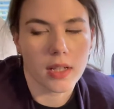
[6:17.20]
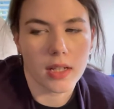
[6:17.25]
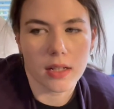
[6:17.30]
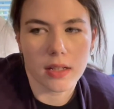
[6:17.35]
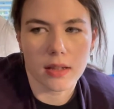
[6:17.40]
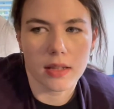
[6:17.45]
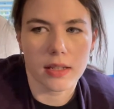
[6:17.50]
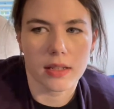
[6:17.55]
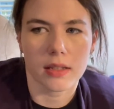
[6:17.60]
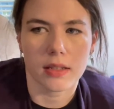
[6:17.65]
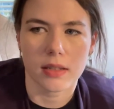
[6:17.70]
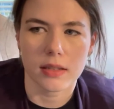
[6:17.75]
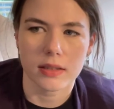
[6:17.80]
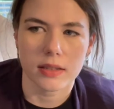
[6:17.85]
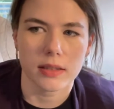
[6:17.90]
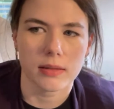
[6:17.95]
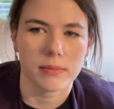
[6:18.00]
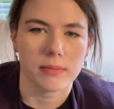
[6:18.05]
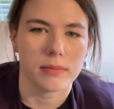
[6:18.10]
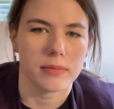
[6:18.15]
There are
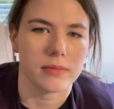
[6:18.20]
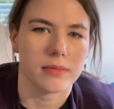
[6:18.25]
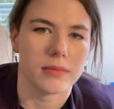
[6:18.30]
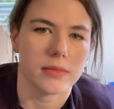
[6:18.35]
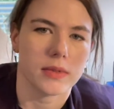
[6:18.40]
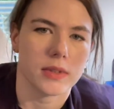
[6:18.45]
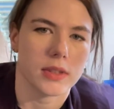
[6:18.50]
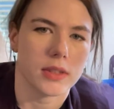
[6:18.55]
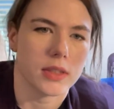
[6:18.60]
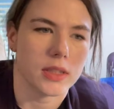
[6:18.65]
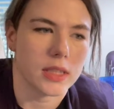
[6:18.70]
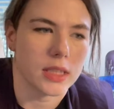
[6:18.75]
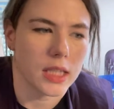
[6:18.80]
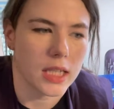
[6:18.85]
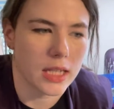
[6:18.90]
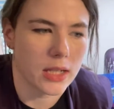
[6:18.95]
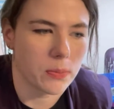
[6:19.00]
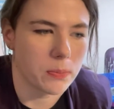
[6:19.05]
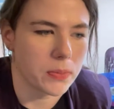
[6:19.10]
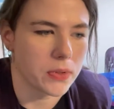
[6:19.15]
some
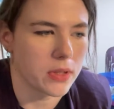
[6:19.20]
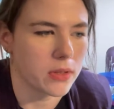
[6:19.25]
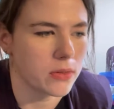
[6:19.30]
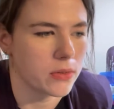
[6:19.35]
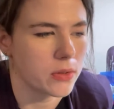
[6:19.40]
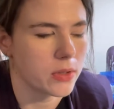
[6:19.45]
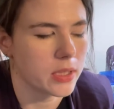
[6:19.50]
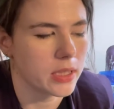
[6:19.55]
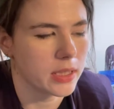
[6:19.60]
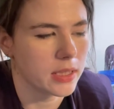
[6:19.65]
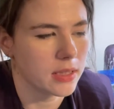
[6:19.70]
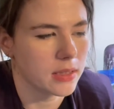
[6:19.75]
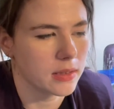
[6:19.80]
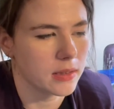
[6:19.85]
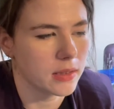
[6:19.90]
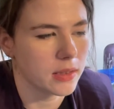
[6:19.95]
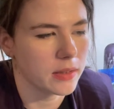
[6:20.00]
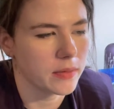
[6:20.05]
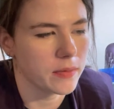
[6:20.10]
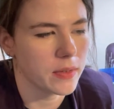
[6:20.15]
tips and tricks and
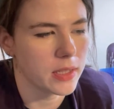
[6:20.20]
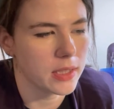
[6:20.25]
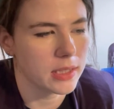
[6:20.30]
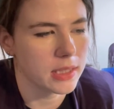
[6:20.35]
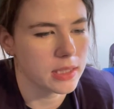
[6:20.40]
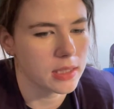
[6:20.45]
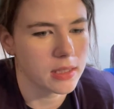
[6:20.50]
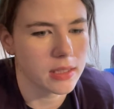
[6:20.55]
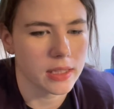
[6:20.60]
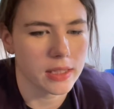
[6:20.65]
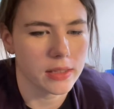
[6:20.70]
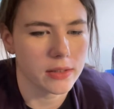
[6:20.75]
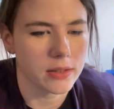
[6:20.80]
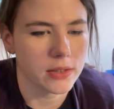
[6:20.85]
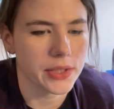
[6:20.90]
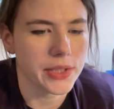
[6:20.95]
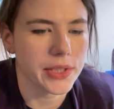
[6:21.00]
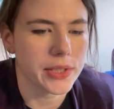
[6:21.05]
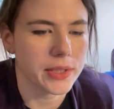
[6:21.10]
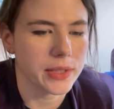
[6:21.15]
like various
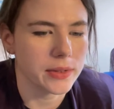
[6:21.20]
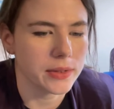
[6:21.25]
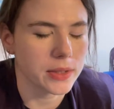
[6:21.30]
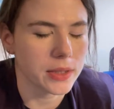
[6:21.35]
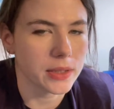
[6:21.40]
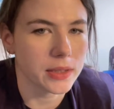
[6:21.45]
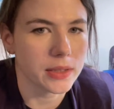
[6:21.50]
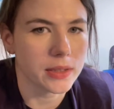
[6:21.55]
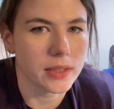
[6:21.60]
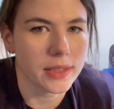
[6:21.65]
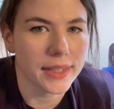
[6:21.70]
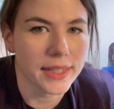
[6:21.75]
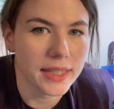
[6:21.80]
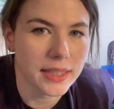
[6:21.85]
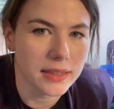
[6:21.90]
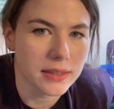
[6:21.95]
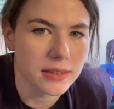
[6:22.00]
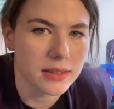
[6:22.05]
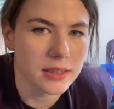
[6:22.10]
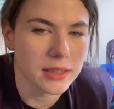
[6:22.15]
cleaners to use on your
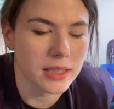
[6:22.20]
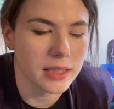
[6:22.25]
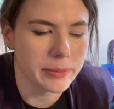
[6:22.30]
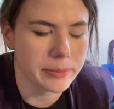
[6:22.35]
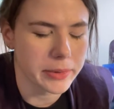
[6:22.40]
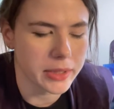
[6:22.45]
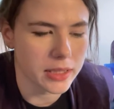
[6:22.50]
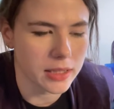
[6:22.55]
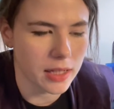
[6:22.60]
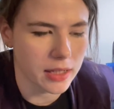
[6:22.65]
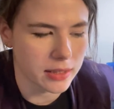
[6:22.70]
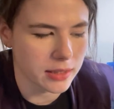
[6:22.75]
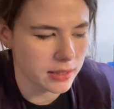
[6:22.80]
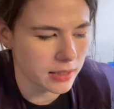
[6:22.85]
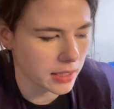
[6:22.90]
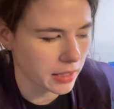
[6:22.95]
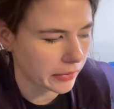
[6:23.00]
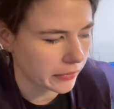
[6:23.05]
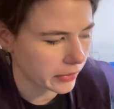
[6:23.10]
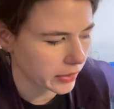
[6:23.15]
hands to keep the dust
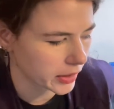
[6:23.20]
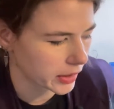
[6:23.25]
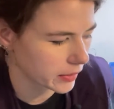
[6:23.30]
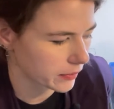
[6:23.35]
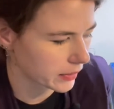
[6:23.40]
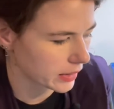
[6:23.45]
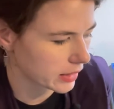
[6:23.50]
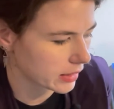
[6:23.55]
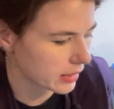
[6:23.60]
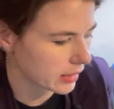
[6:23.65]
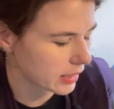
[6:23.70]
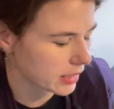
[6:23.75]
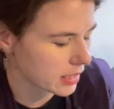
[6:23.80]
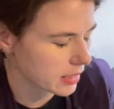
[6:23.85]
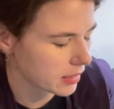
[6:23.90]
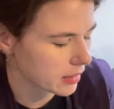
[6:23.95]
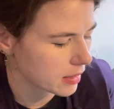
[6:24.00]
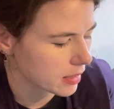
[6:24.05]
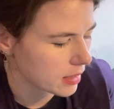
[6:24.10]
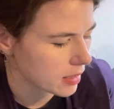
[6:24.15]
down and
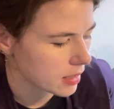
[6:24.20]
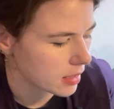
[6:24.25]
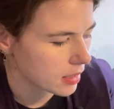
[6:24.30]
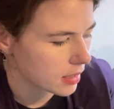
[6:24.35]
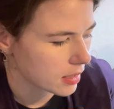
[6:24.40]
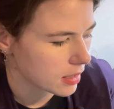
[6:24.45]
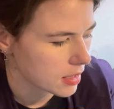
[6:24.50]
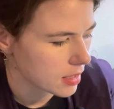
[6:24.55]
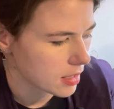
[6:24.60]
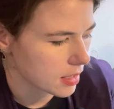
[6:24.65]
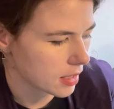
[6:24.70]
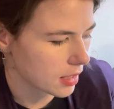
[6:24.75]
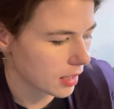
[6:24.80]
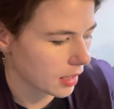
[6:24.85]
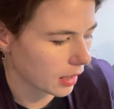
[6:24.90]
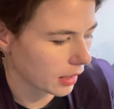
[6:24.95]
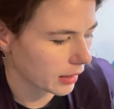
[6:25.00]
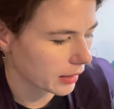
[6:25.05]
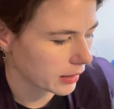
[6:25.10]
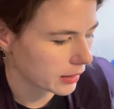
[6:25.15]
everything.
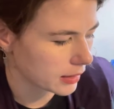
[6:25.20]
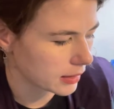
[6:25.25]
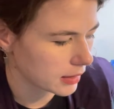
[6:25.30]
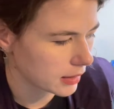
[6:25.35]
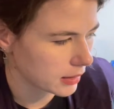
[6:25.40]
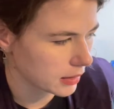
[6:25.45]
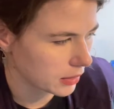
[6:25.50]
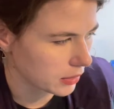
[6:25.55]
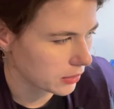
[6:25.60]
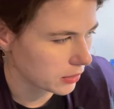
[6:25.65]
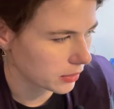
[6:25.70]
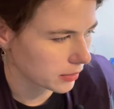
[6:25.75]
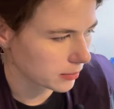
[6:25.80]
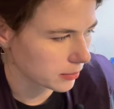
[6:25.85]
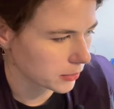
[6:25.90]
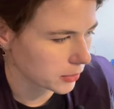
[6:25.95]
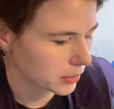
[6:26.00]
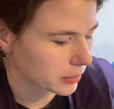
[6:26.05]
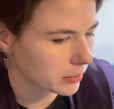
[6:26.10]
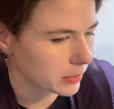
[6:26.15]
I need to do
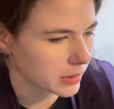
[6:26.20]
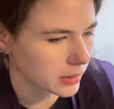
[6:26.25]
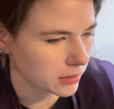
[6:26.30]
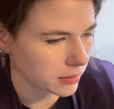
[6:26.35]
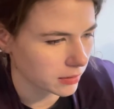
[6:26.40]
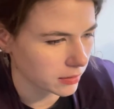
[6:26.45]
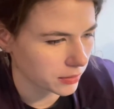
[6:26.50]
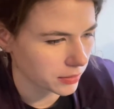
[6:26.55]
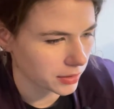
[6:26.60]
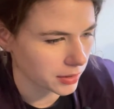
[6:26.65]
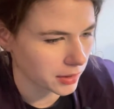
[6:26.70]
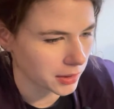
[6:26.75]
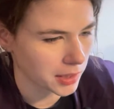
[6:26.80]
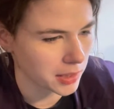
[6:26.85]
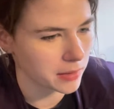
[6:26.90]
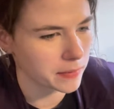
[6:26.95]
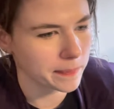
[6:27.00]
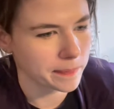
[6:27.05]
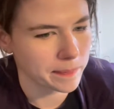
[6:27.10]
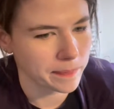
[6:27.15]
more research on it.